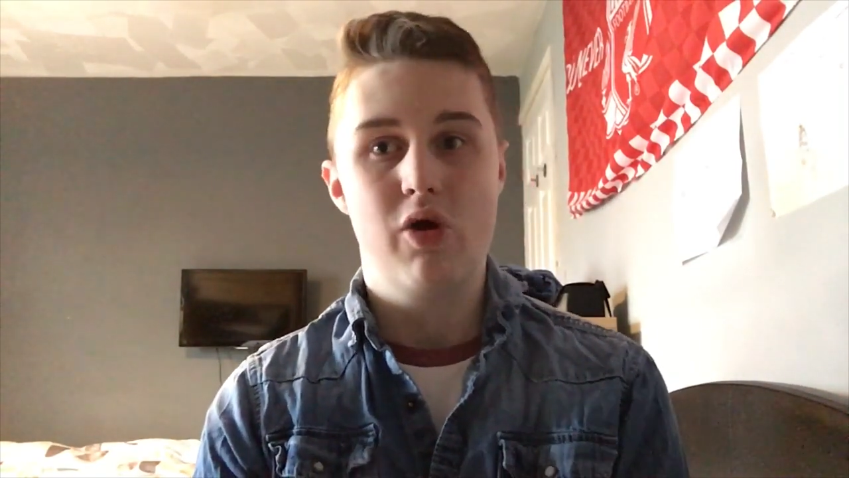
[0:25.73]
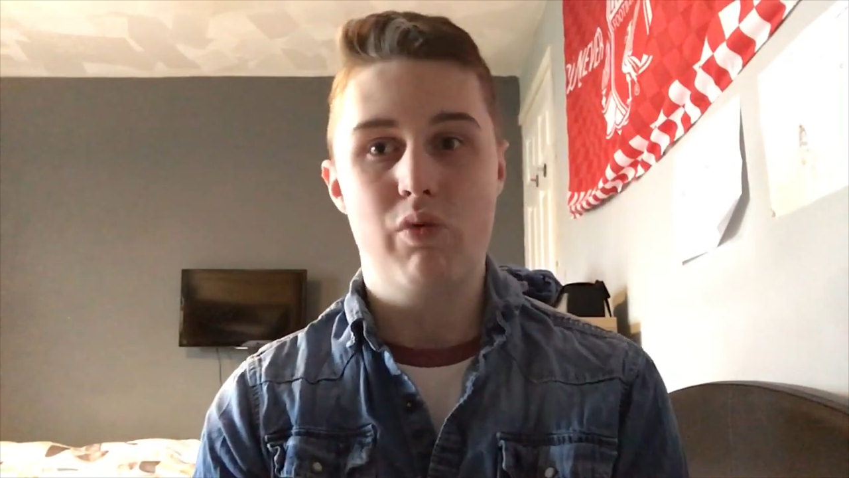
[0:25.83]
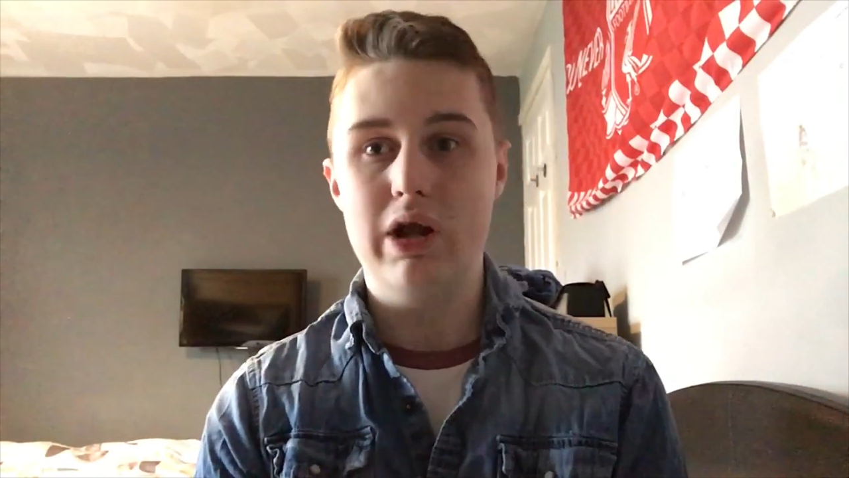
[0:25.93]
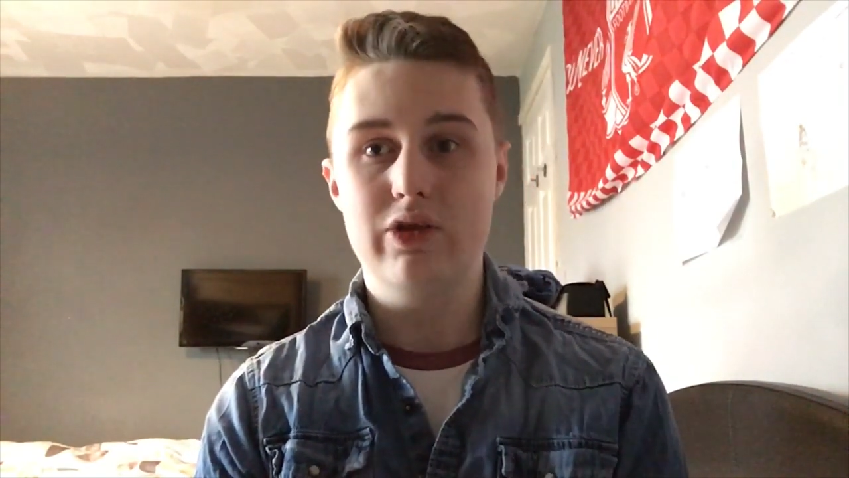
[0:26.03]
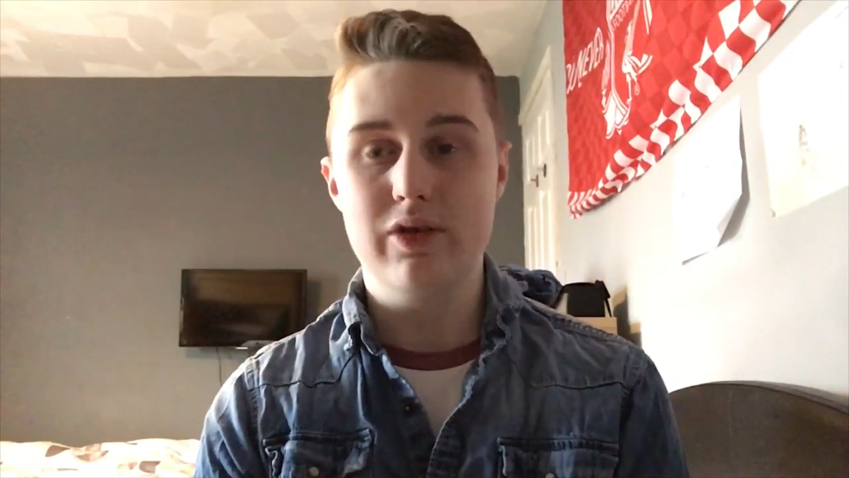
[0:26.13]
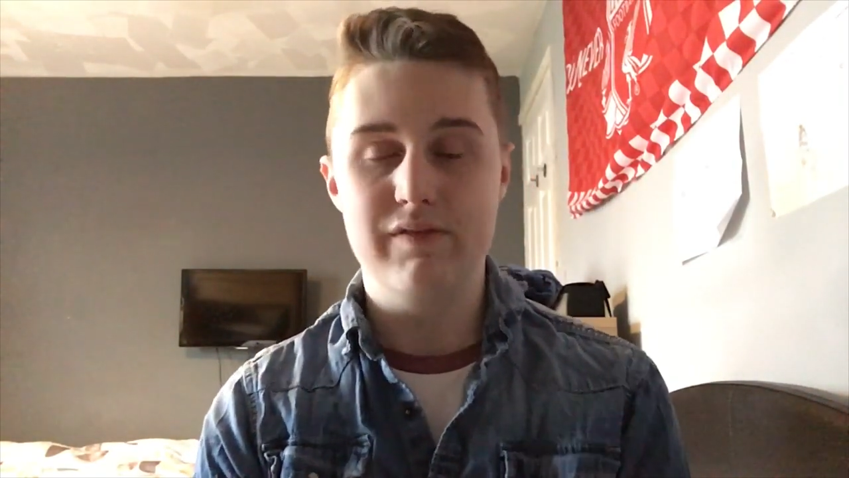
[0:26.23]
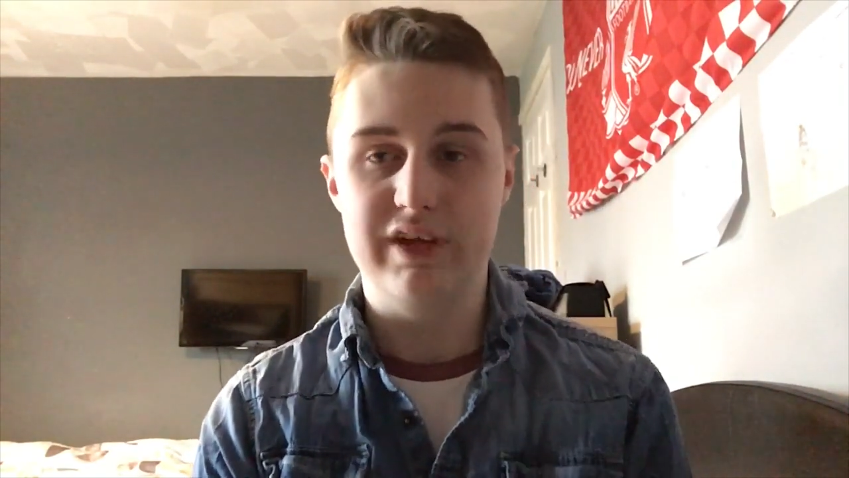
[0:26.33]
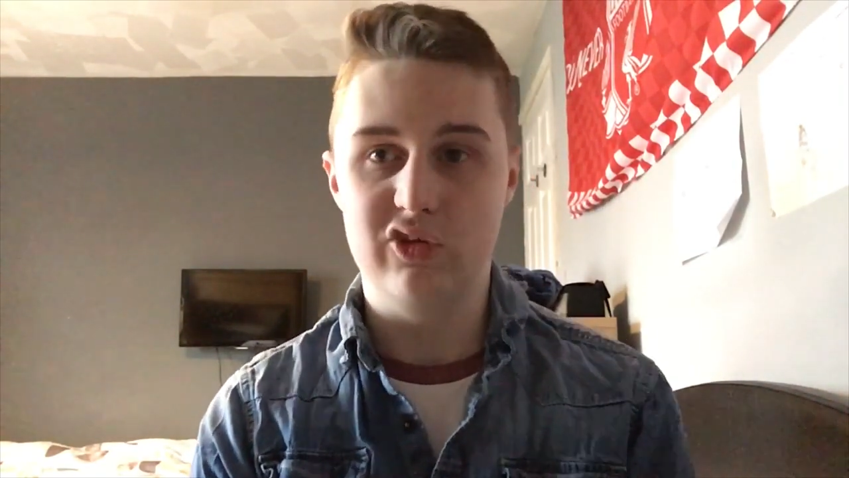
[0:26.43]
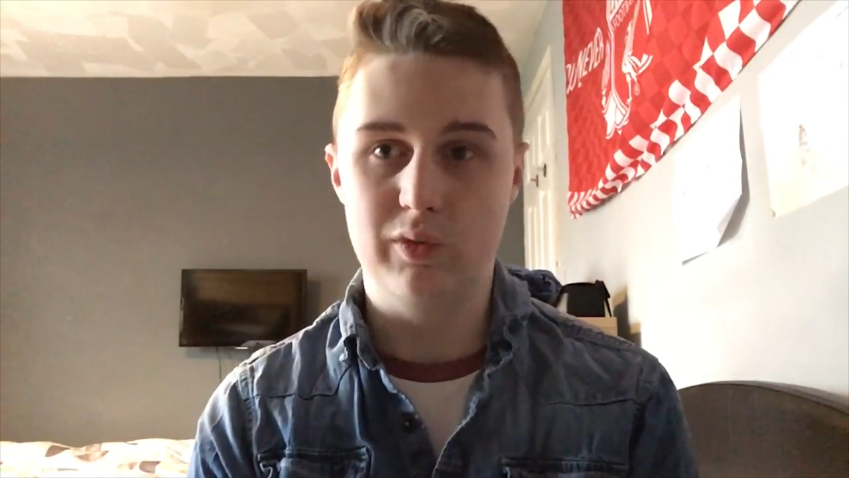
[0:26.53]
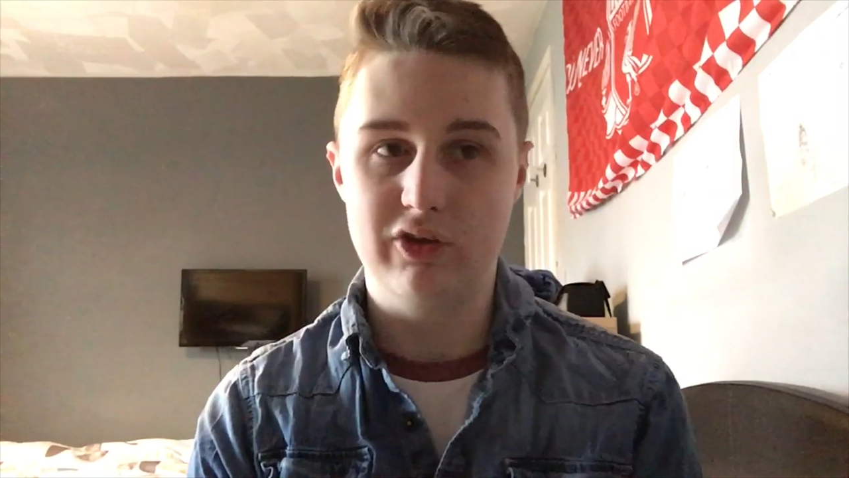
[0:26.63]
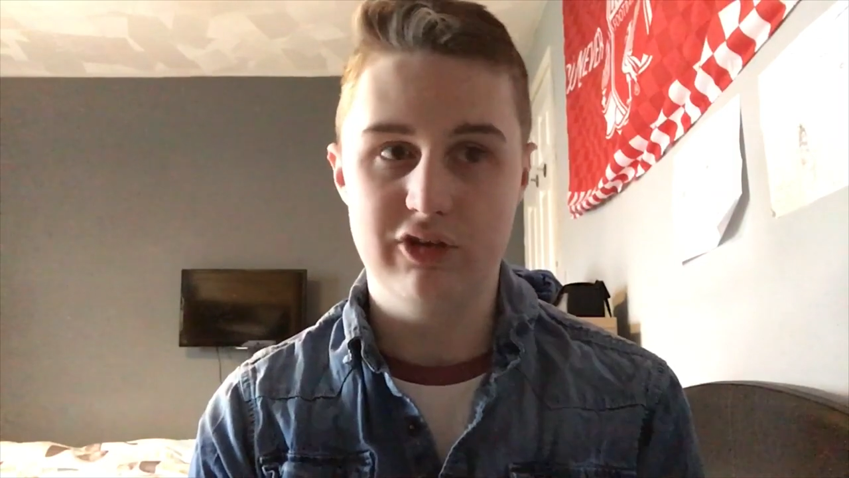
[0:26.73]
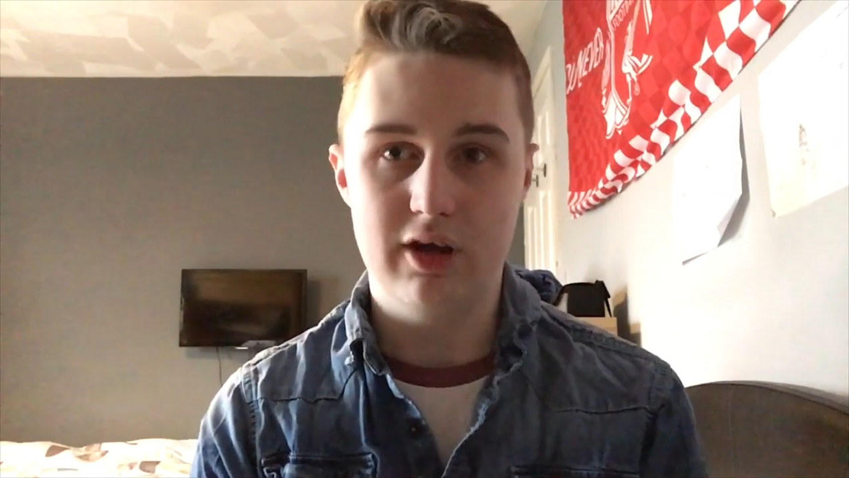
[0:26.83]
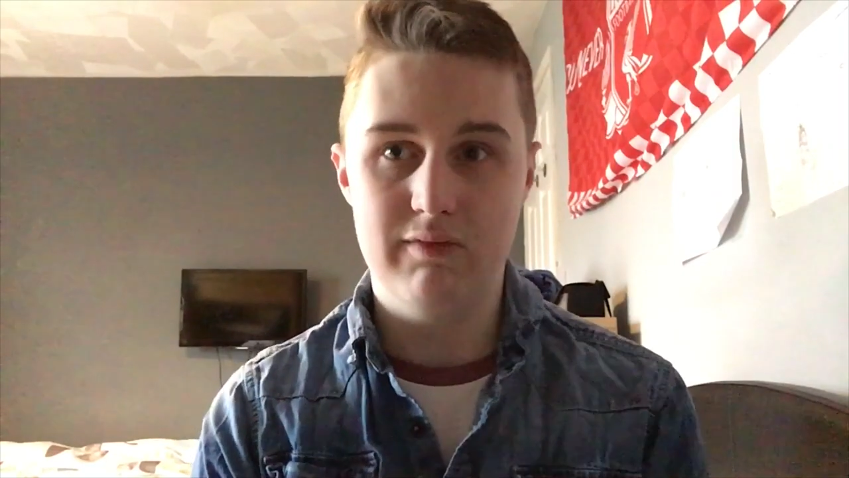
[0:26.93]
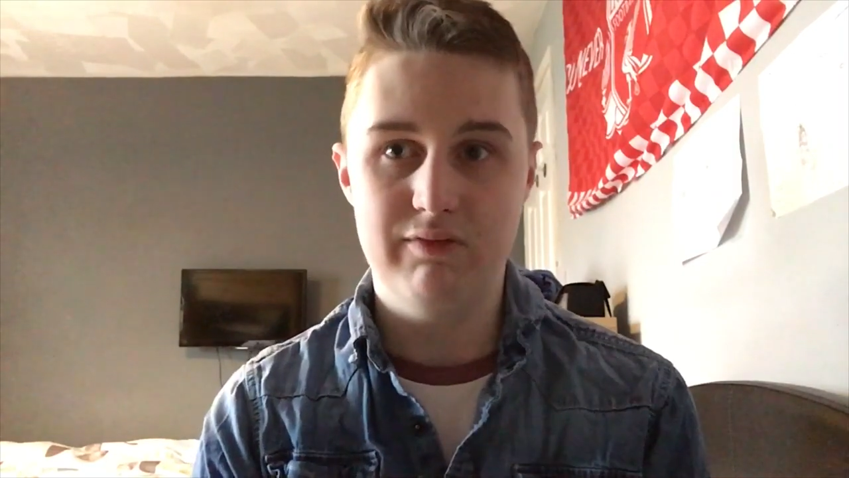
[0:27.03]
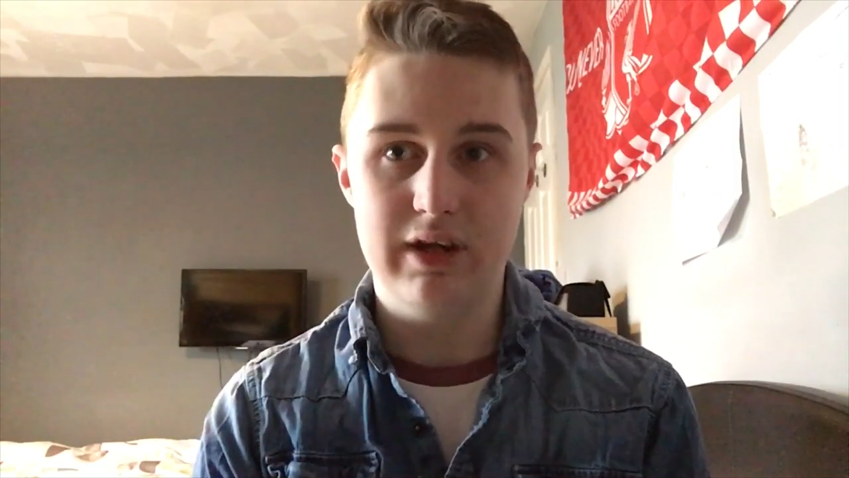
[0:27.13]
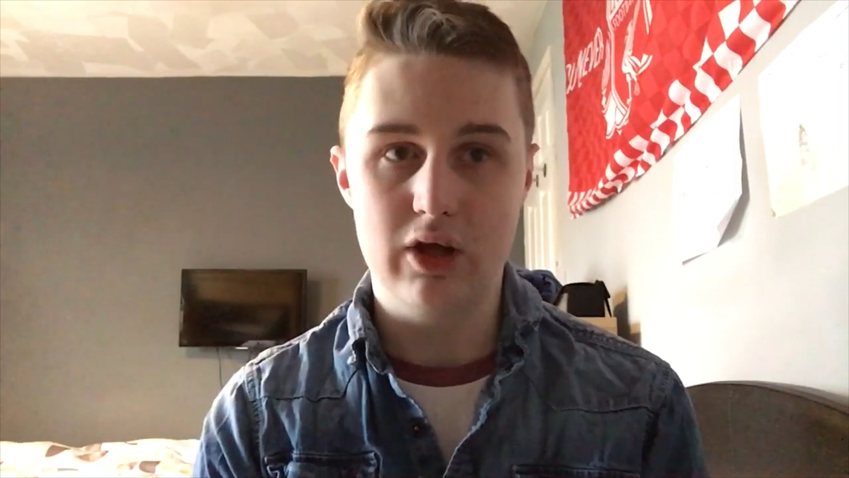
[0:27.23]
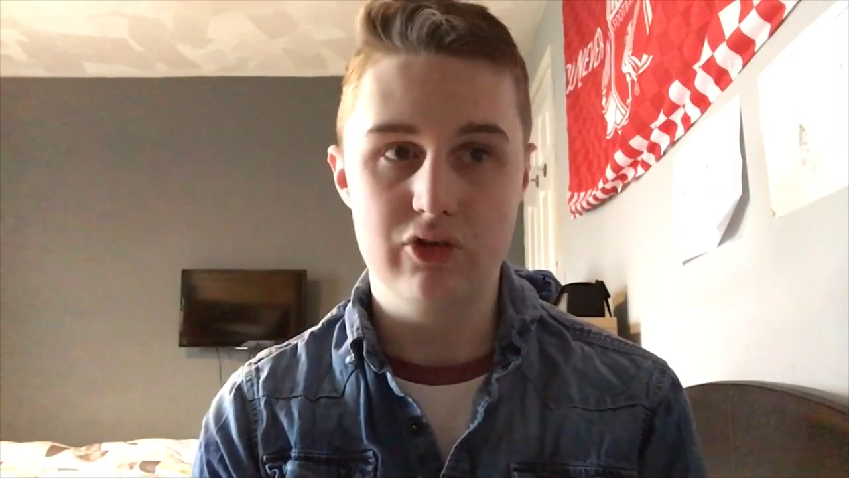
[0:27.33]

why not do it for this week's video?